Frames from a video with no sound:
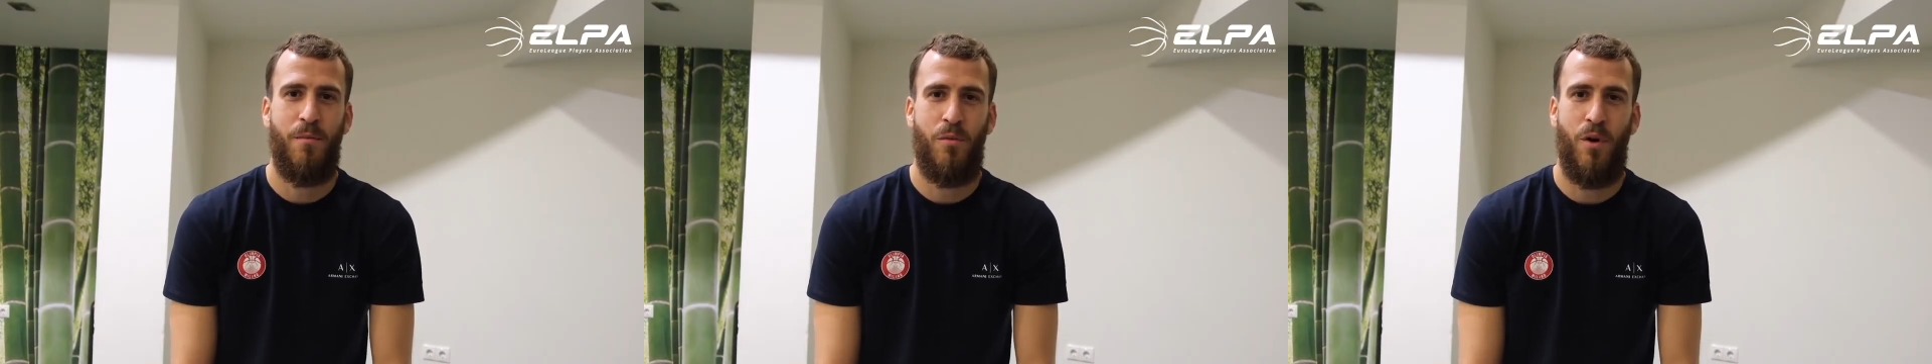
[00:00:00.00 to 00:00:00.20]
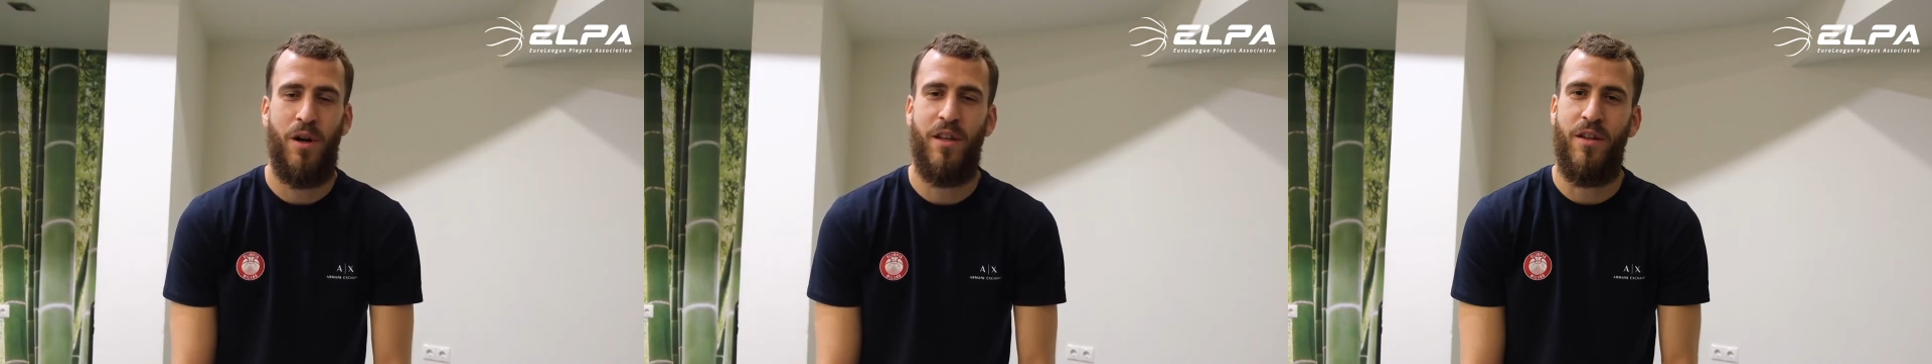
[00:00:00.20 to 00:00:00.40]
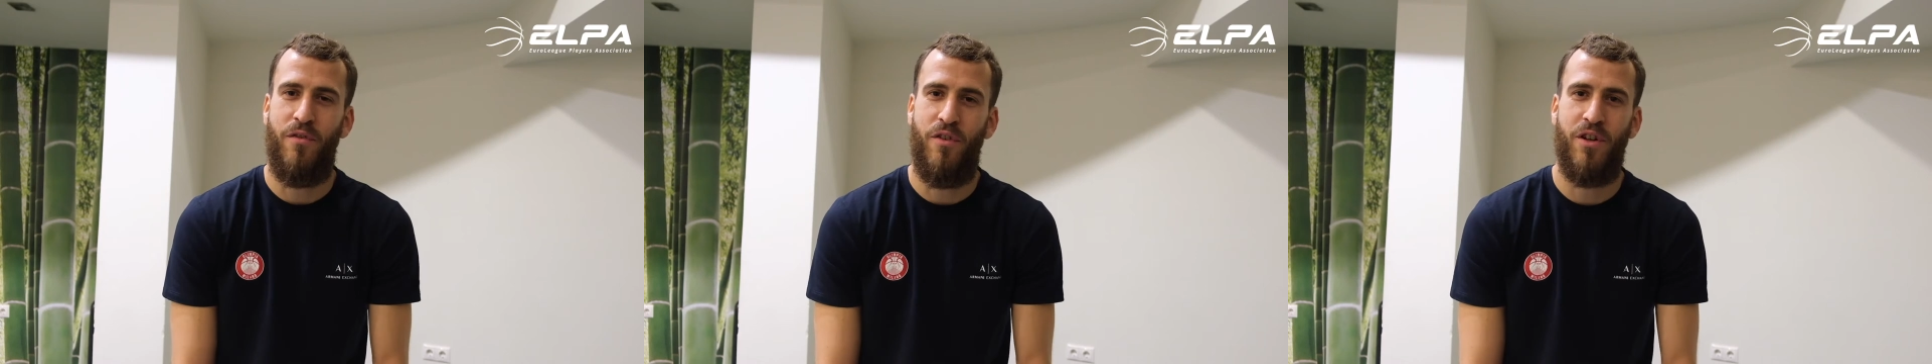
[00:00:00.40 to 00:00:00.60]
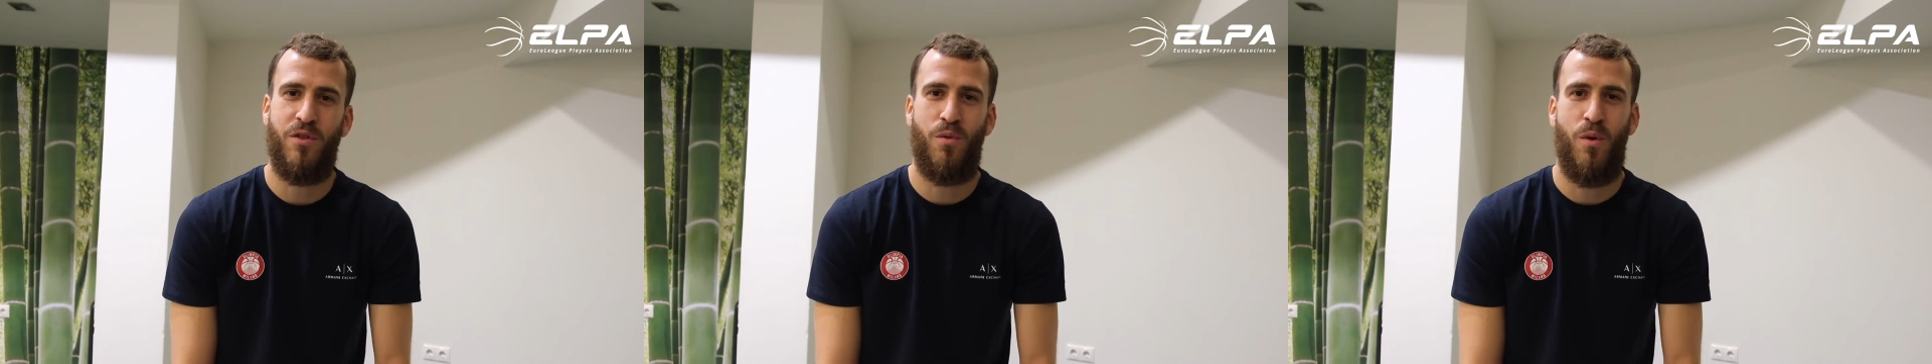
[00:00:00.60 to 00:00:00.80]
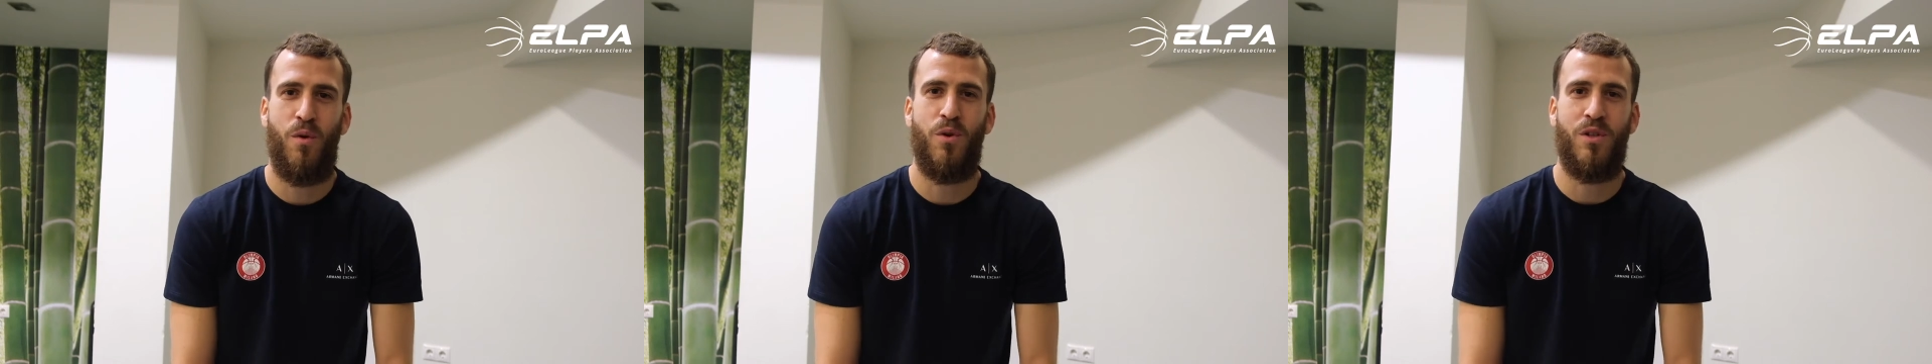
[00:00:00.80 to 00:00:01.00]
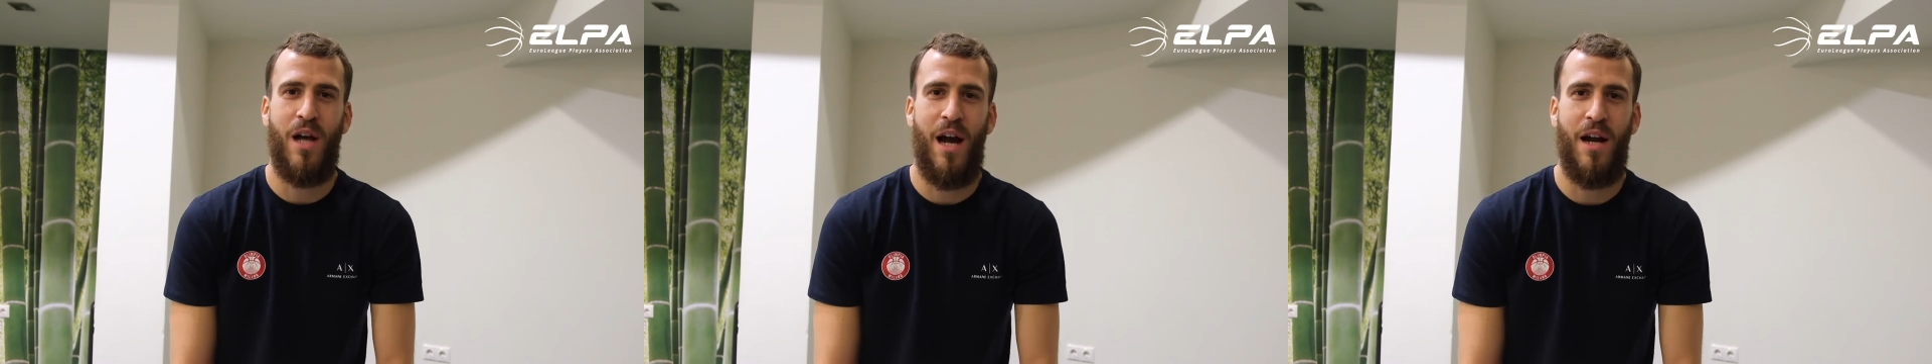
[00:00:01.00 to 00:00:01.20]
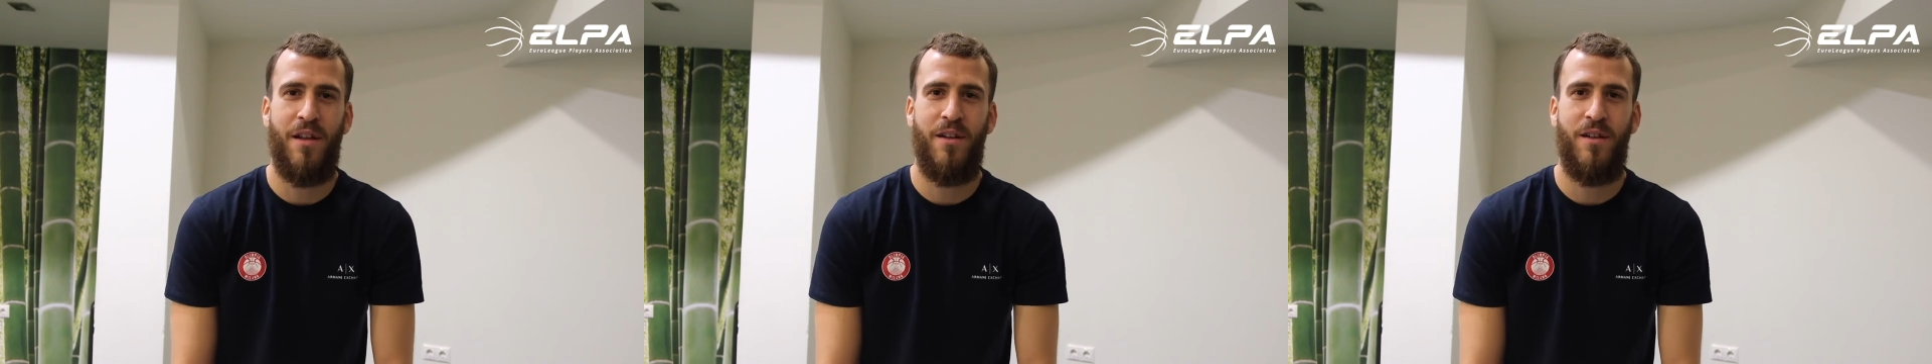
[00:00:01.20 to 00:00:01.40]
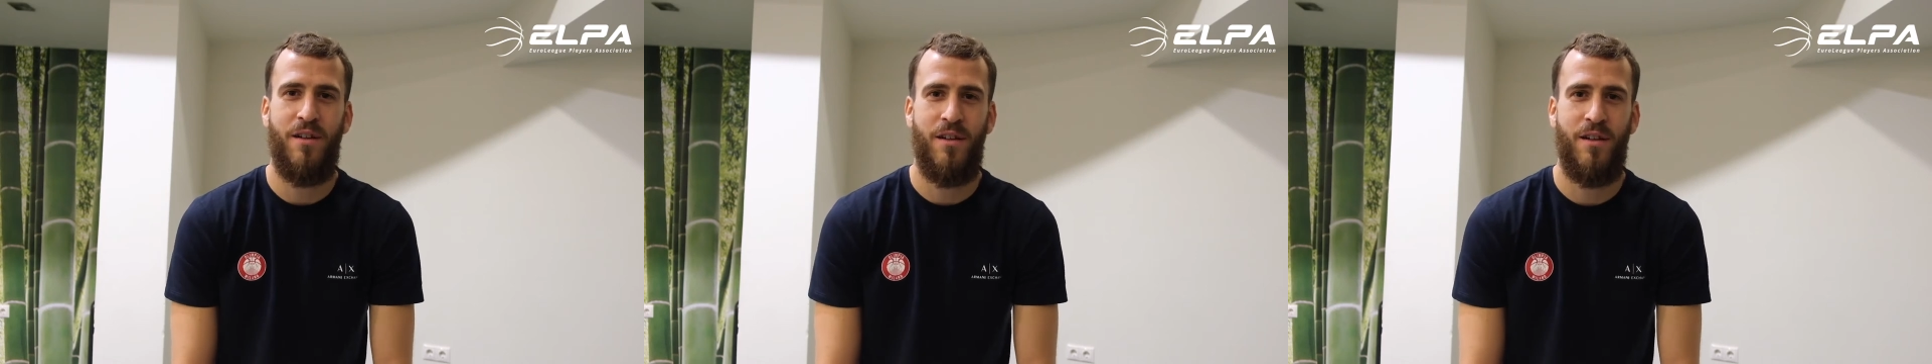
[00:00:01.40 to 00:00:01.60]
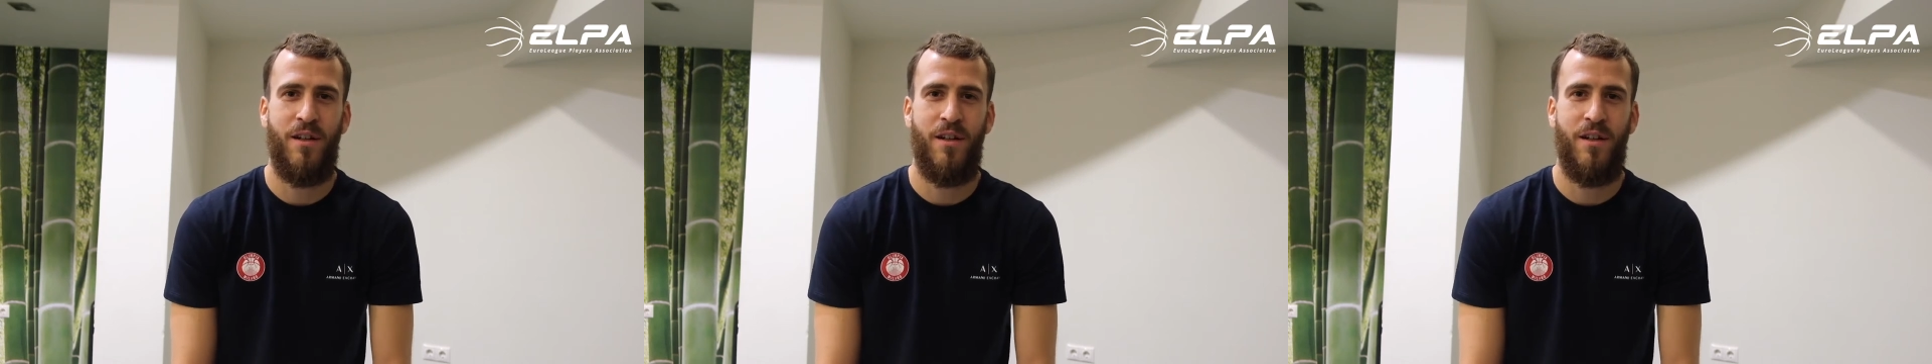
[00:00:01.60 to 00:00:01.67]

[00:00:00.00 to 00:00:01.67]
Probably the first one was harder,